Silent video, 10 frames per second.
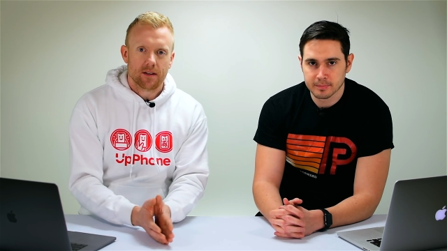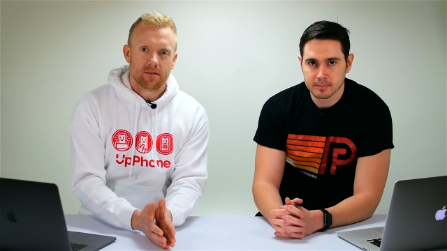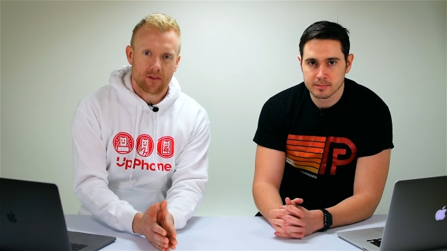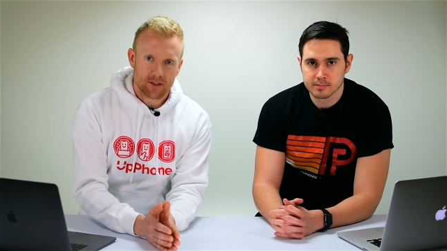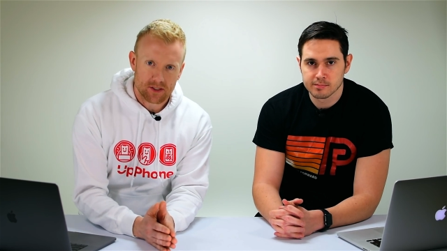
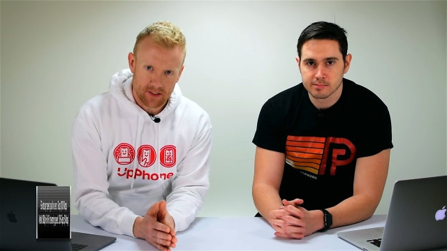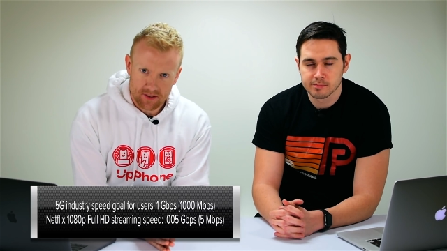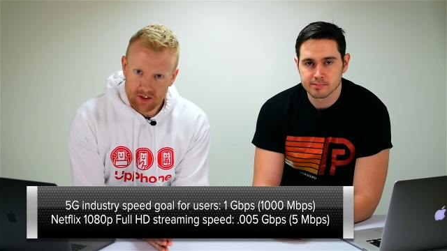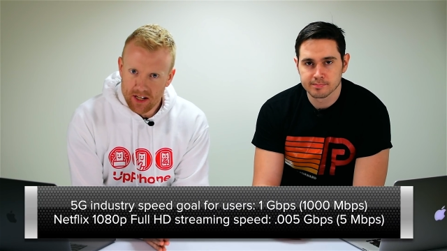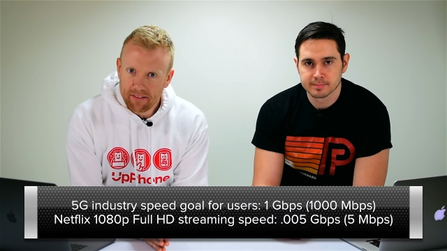Speaker 1: For
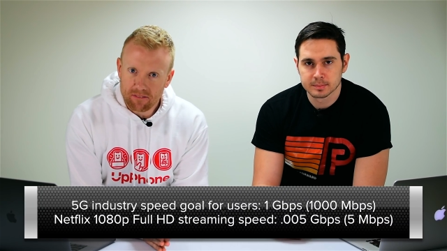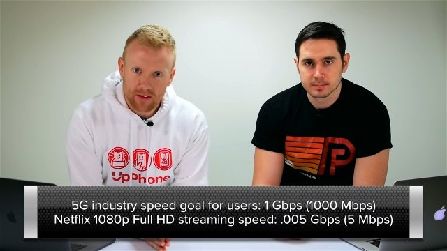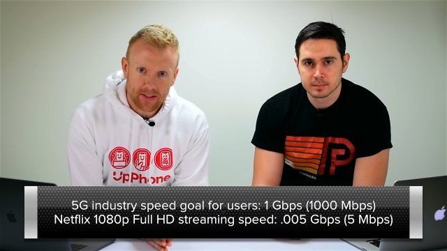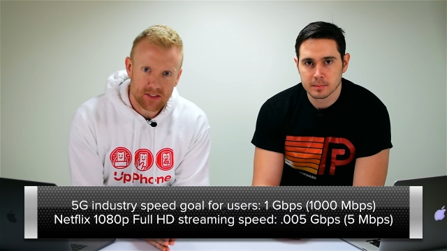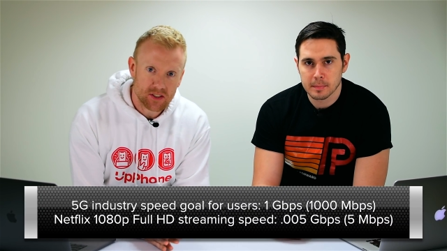instance,
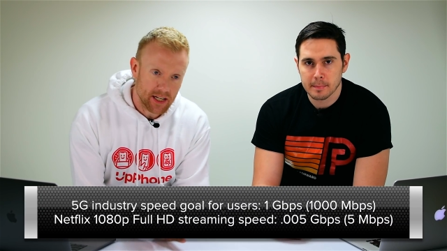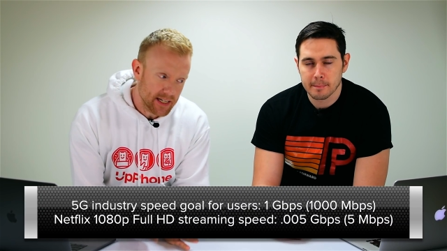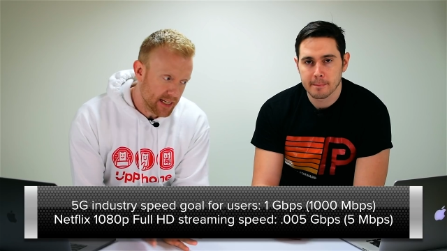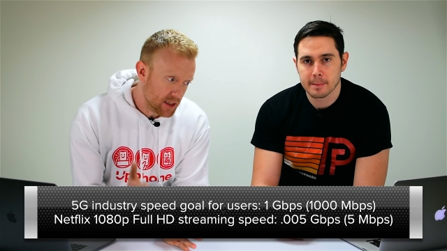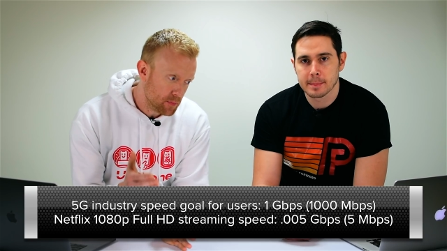Netflix
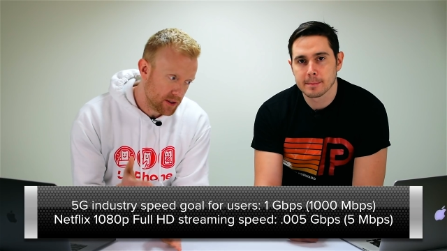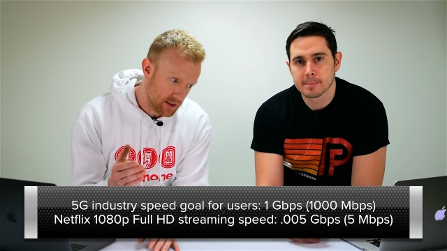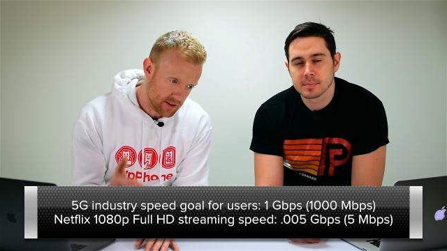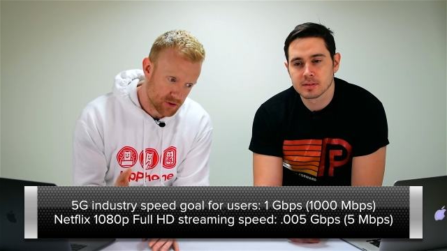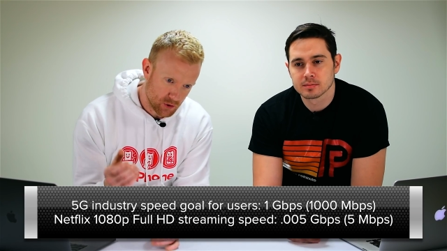
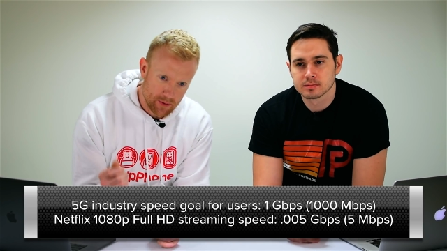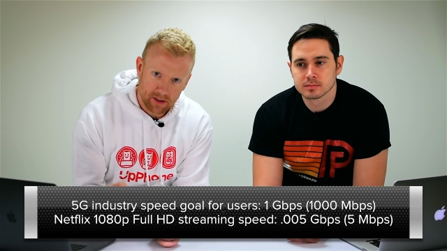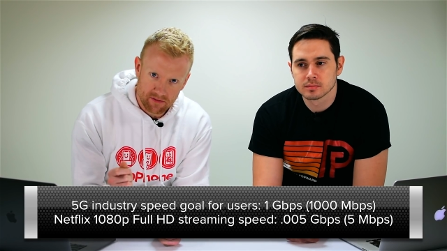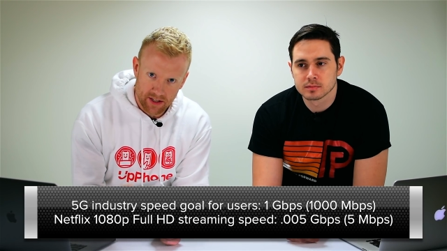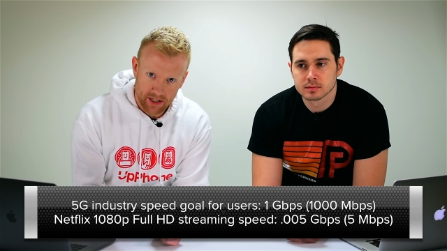1080p
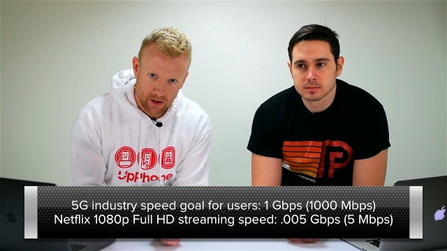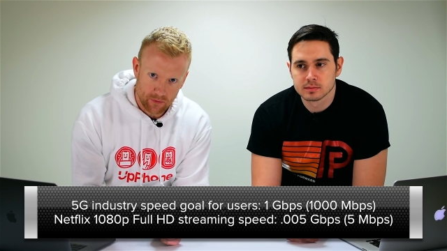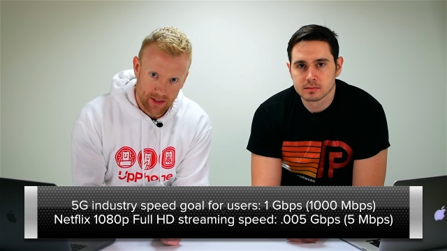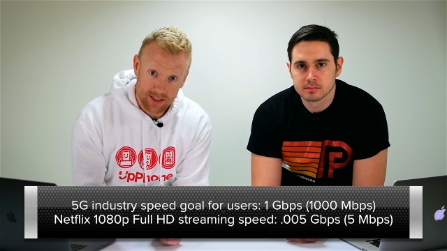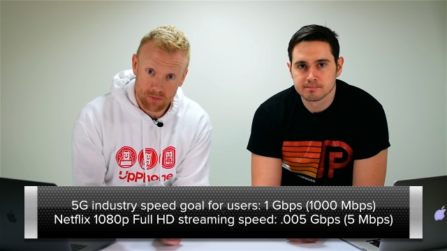streaming video.
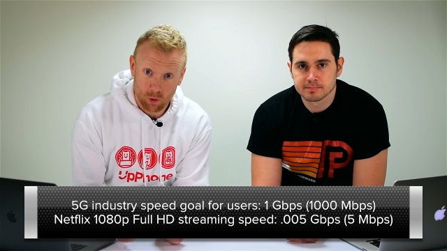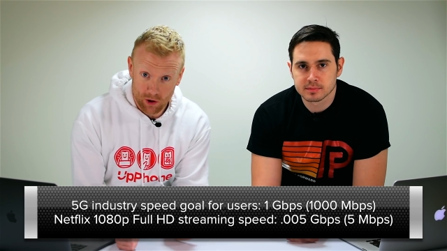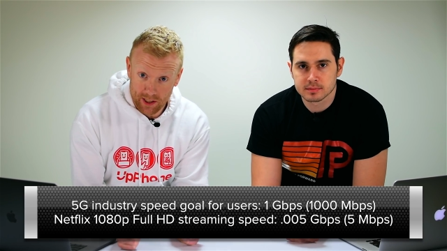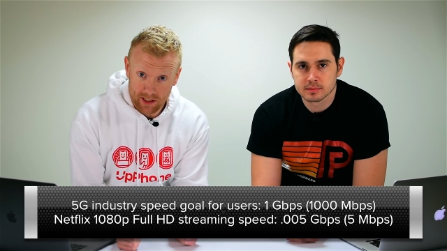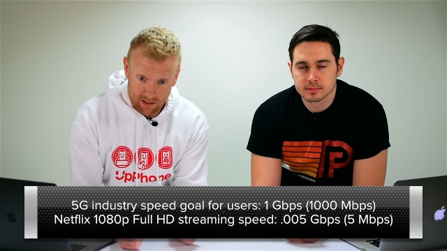That's more
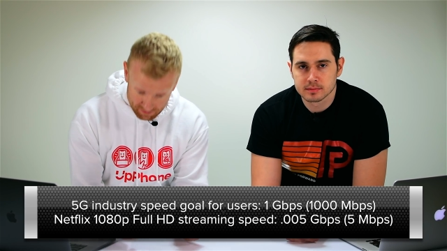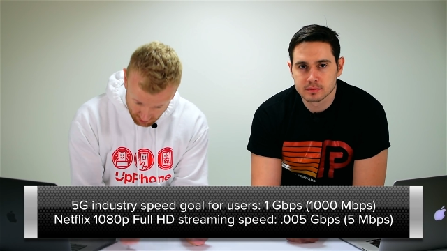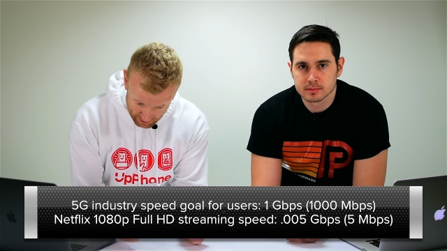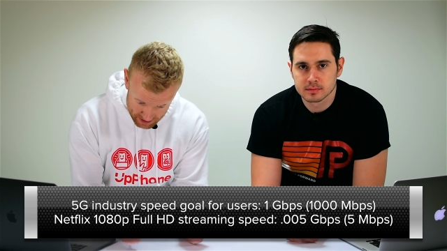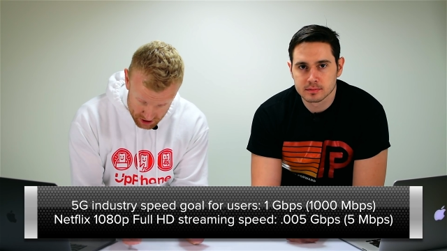than enough.
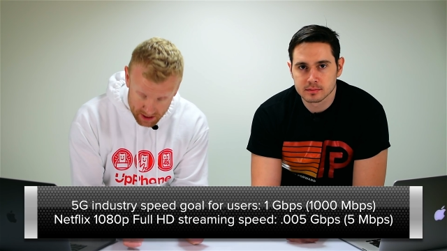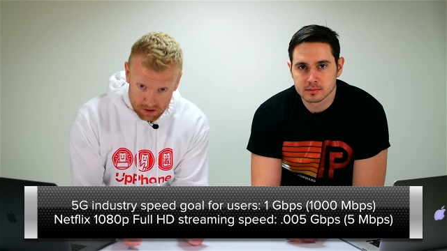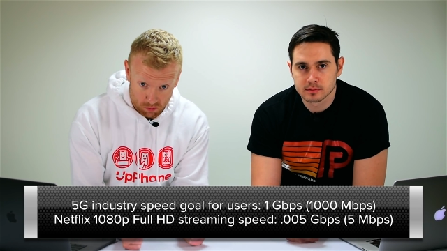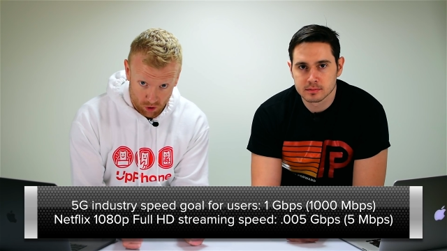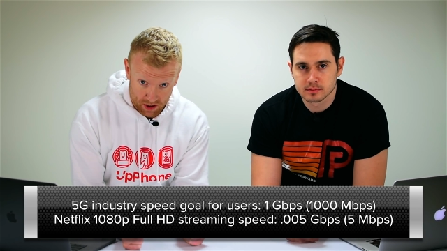Full HD
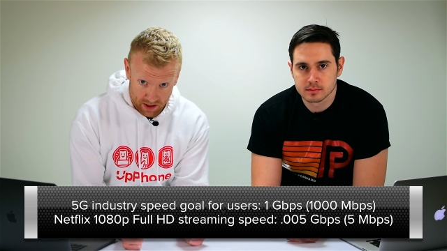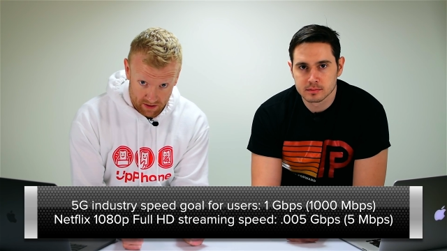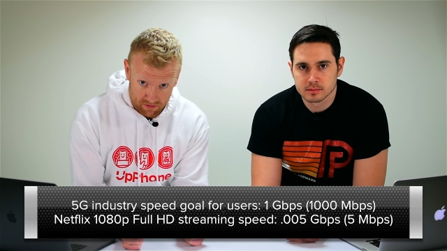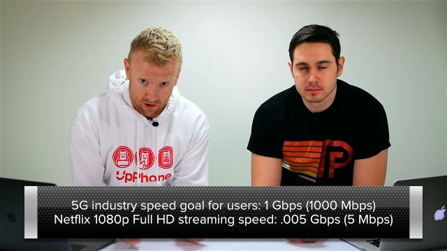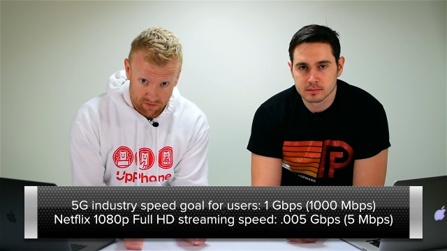is more than
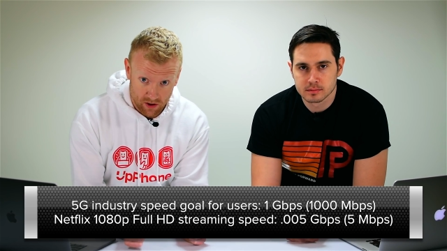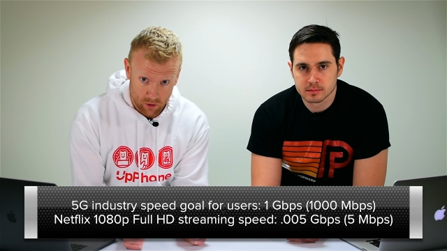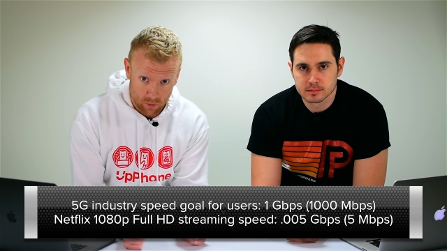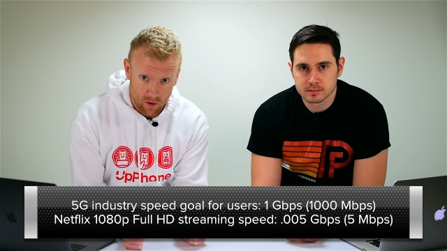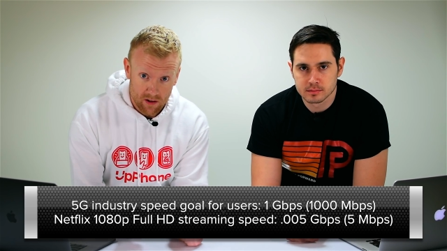enough for a
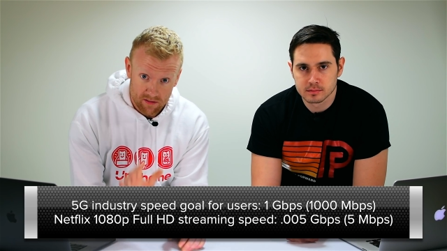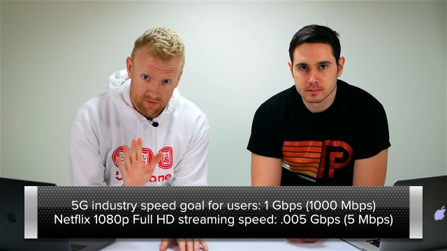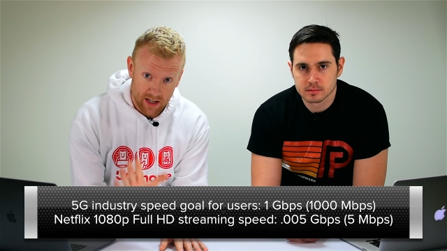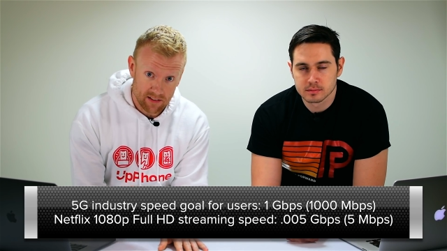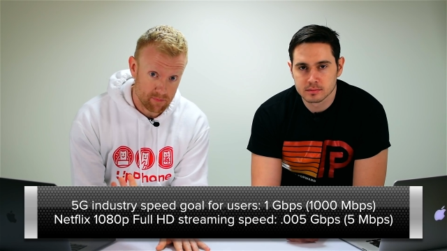phone.
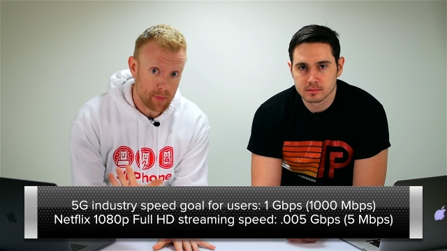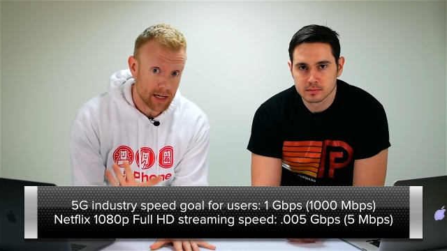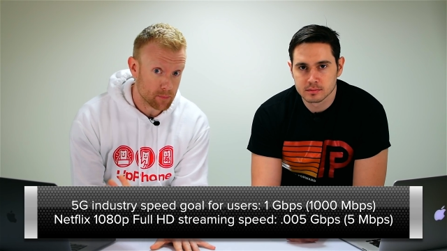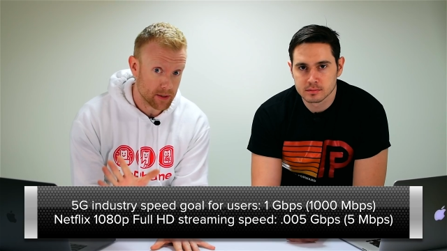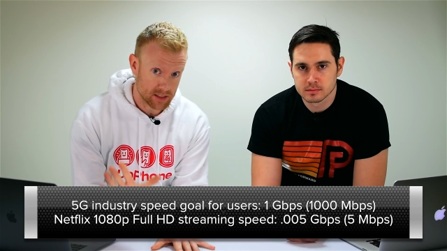5
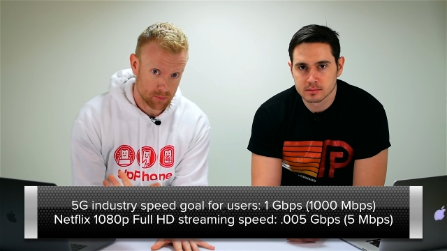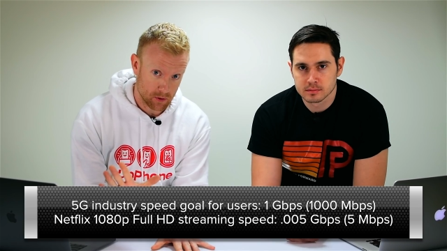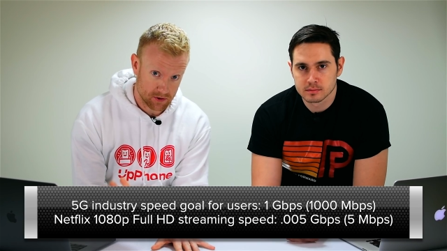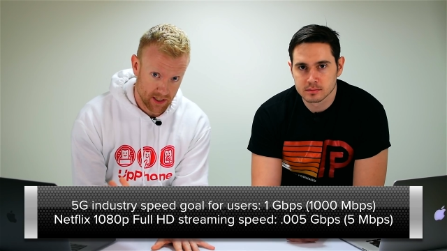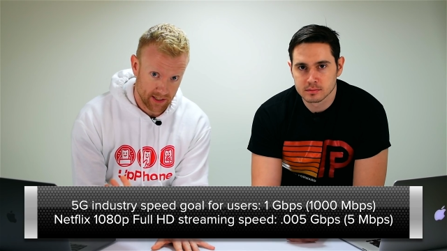megabits per
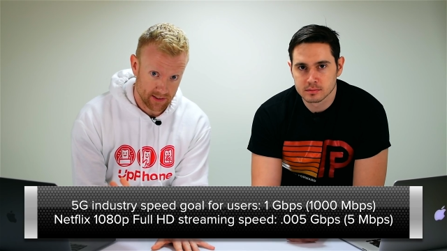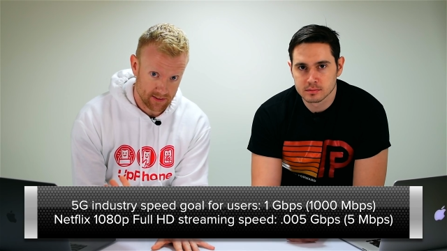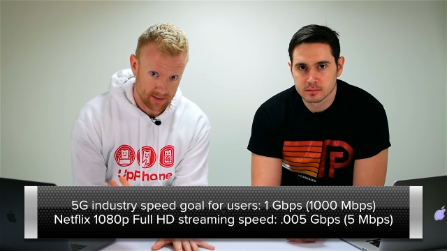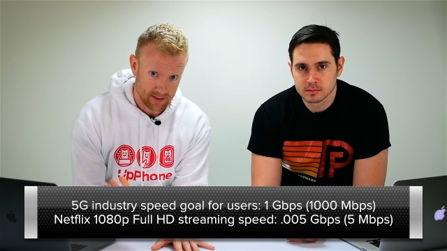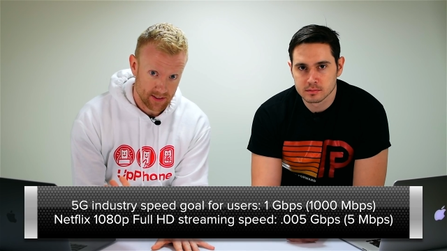
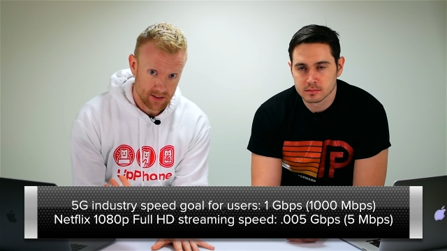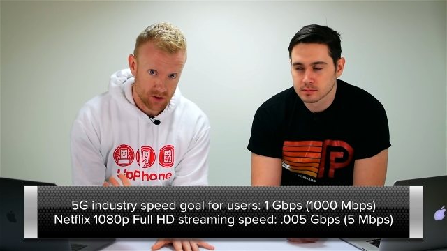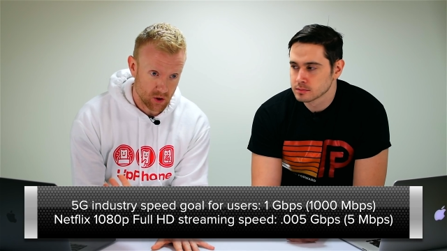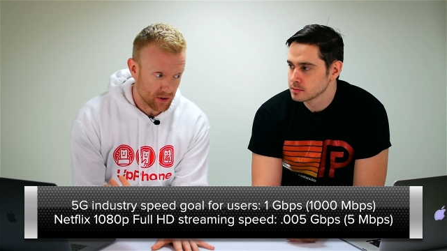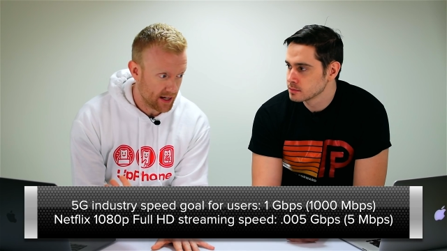second.
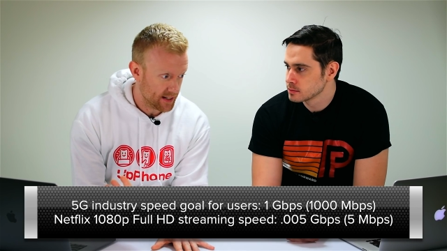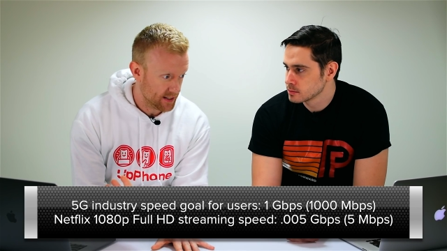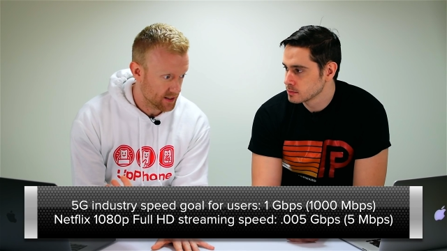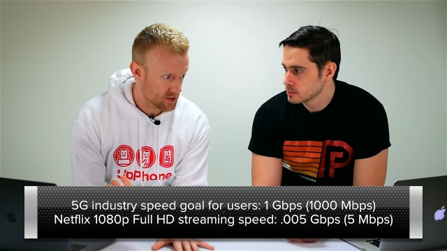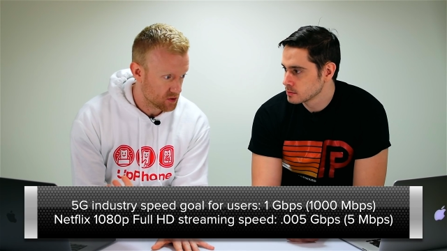So that
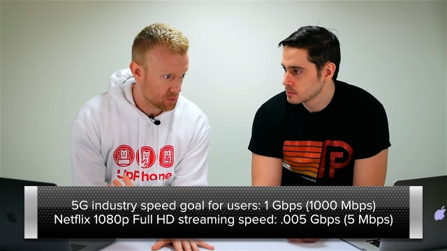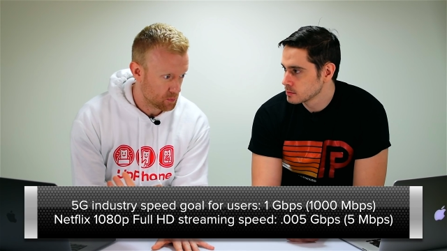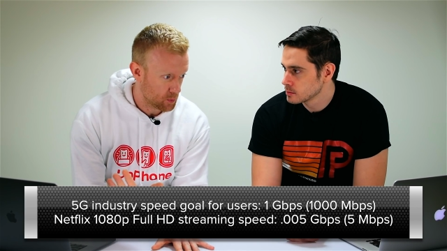is